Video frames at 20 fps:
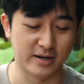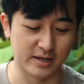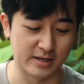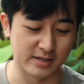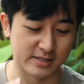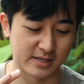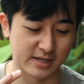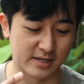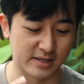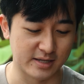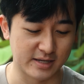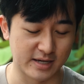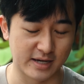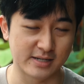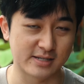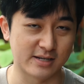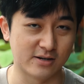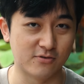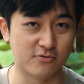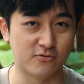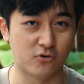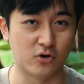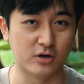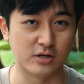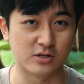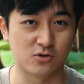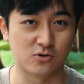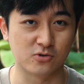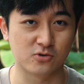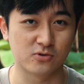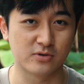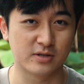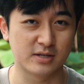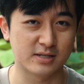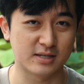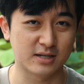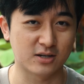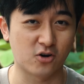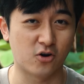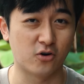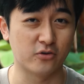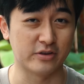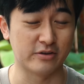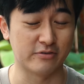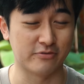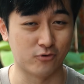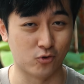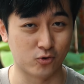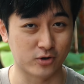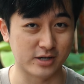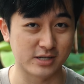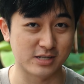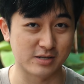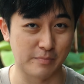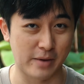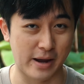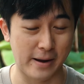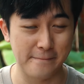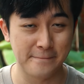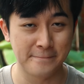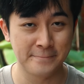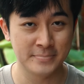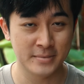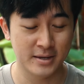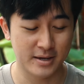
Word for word: is in the A74 is also this thing called the focus map.